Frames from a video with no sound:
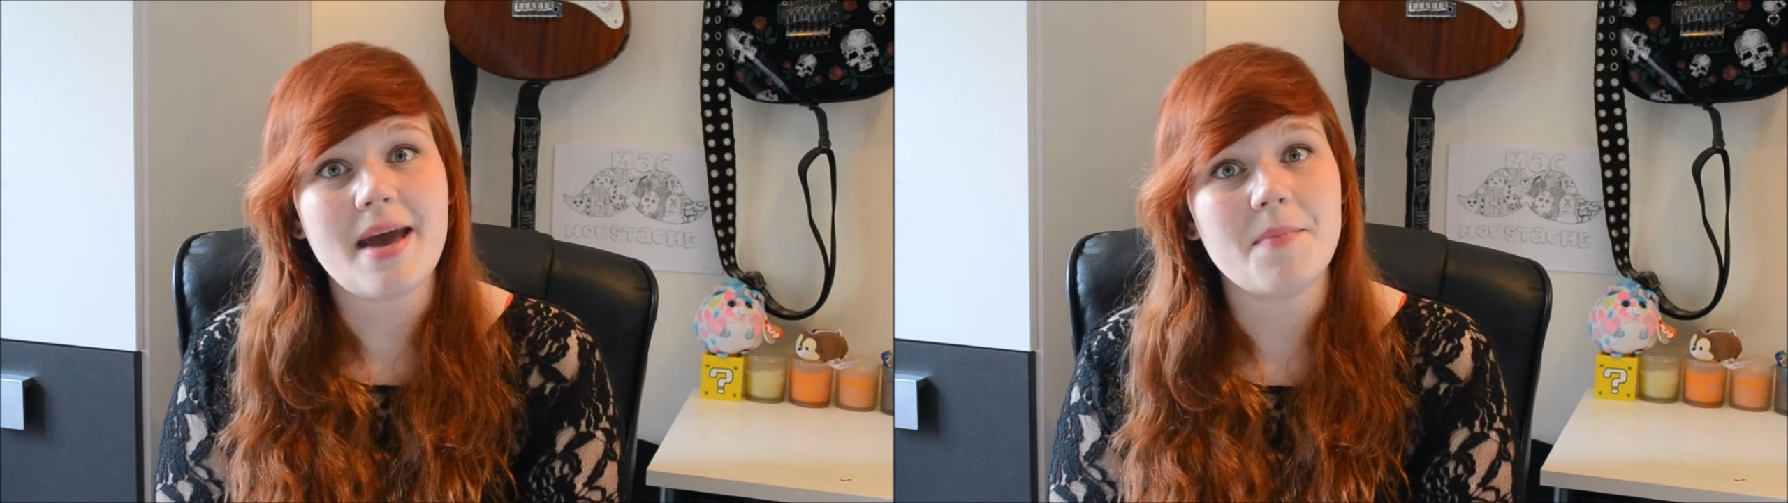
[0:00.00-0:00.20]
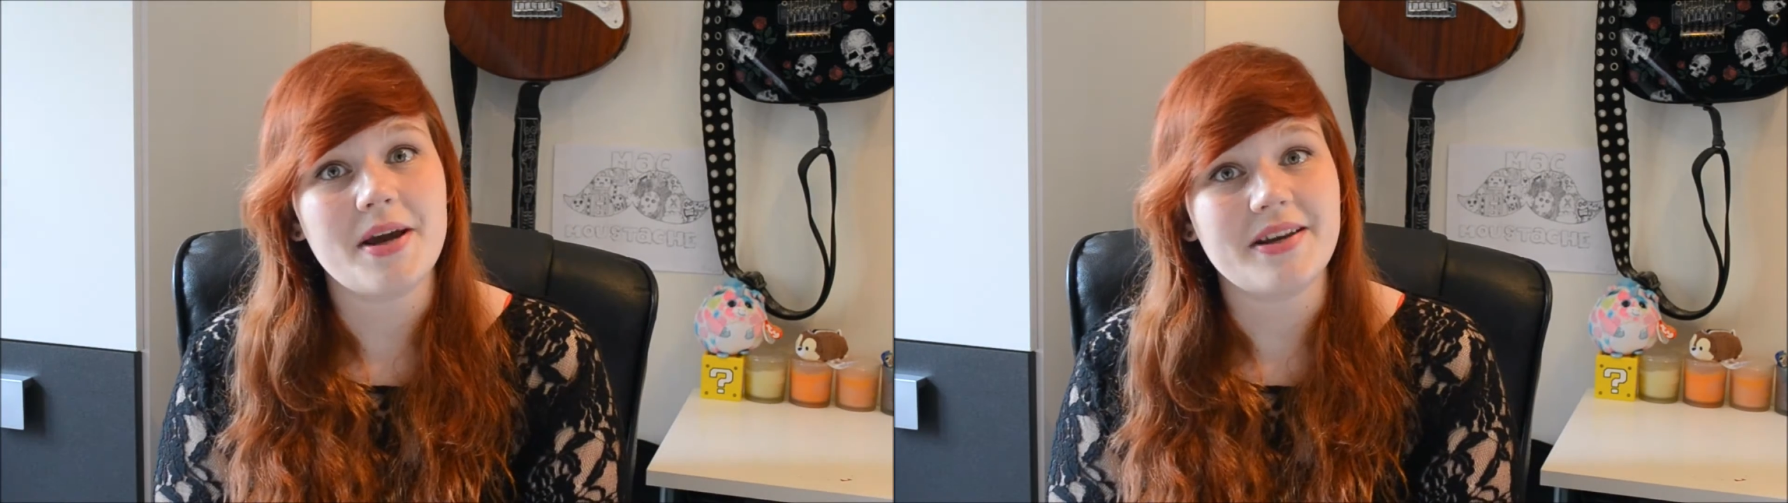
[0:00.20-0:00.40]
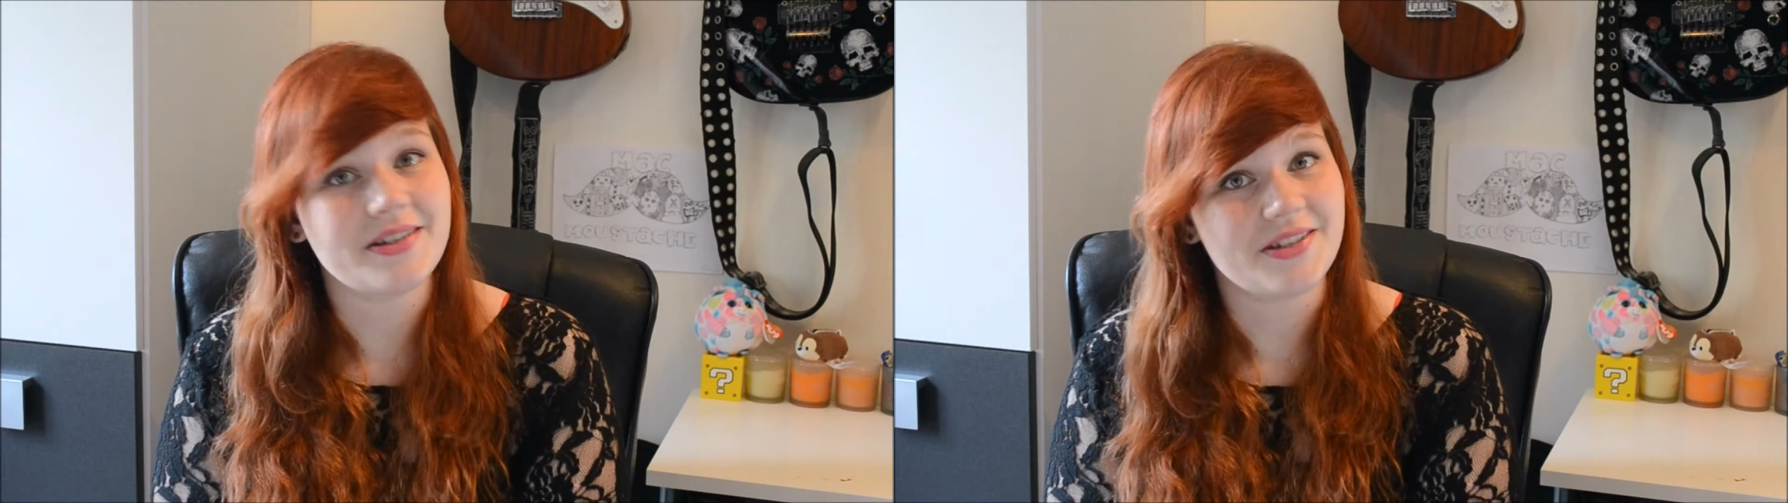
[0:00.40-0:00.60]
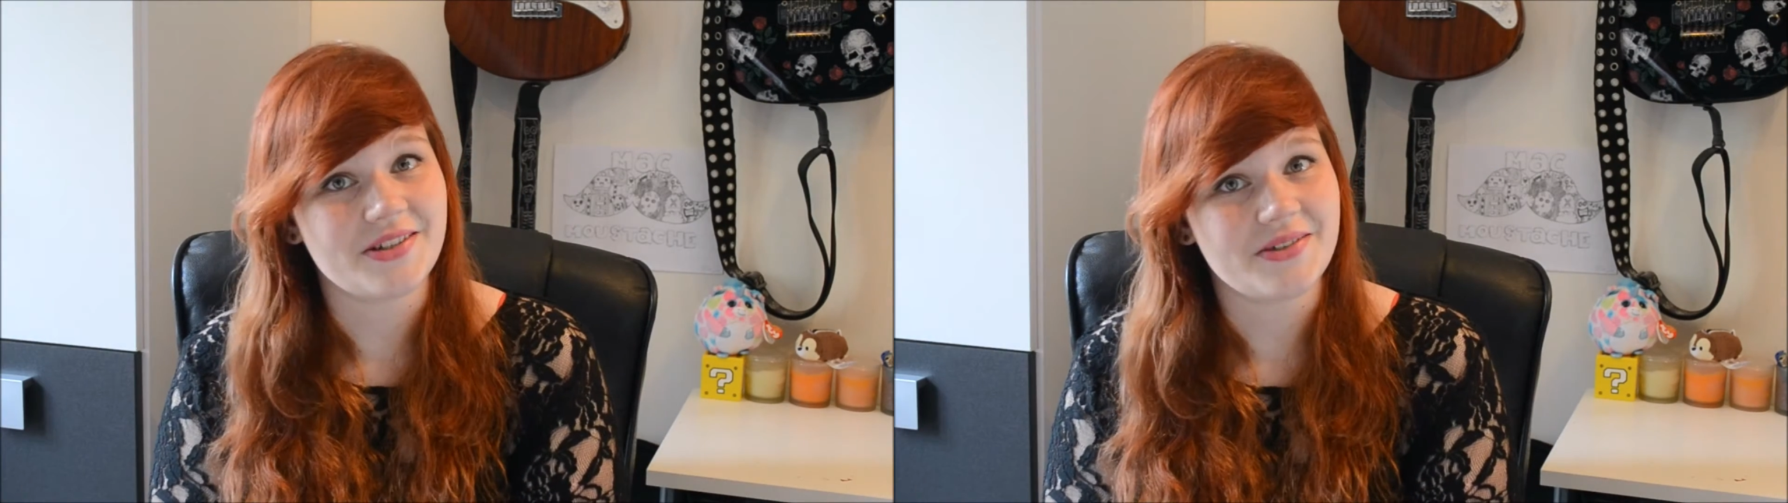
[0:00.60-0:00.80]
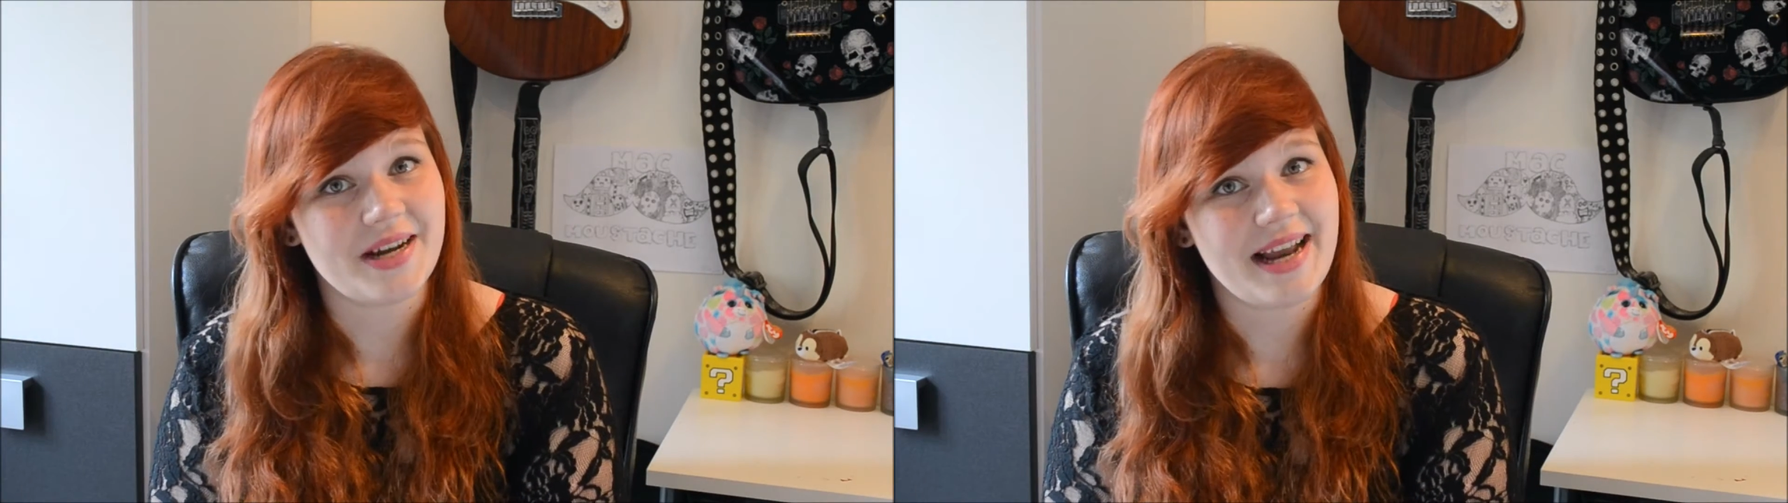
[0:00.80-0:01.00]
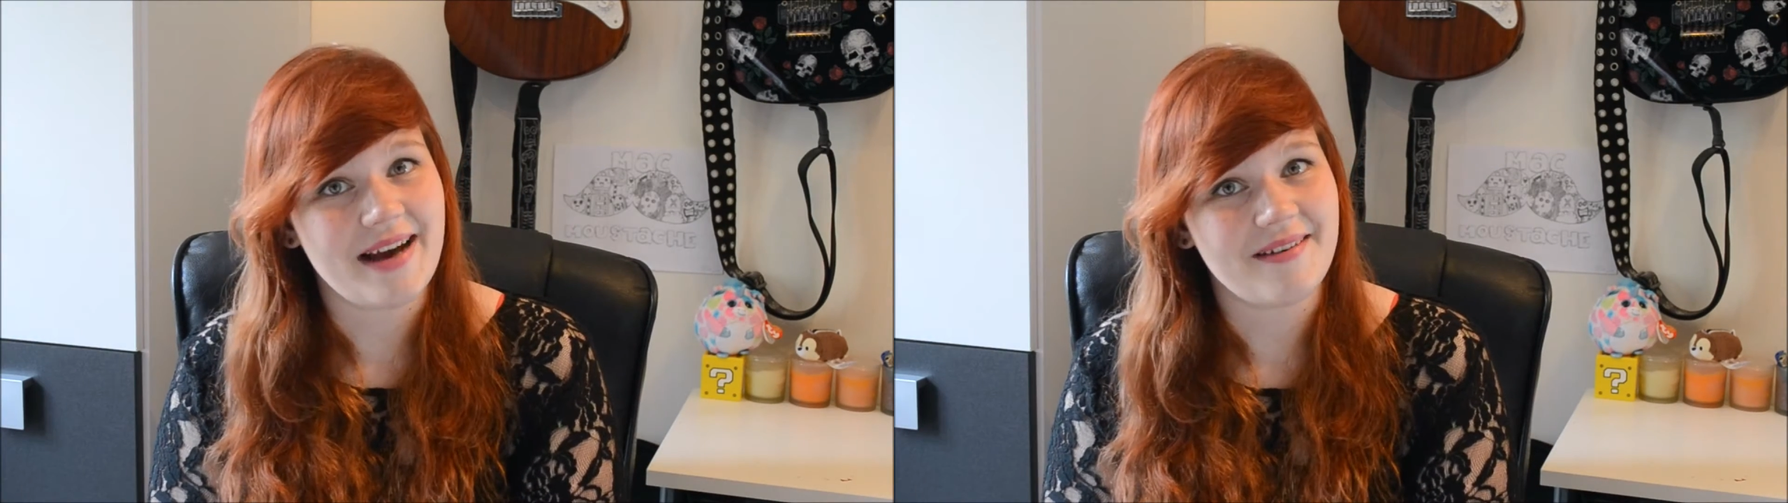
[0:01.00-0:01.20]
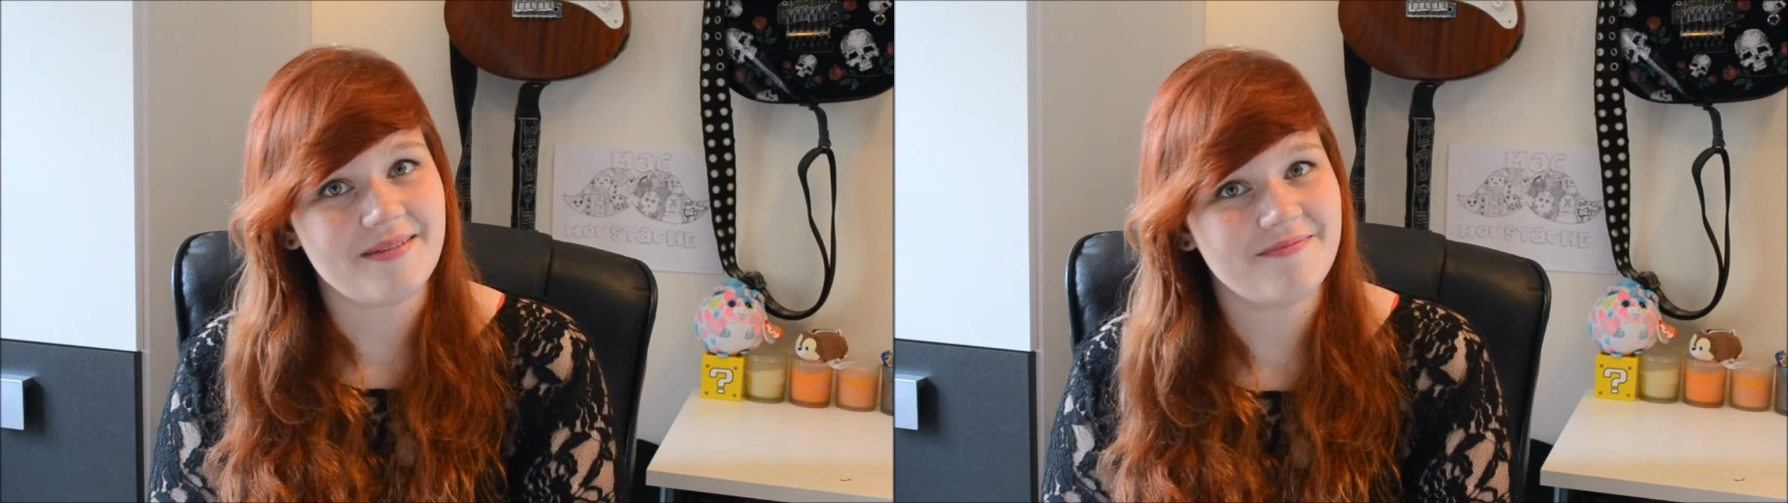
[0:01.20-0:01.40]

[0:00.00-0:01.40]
at my guitars right now.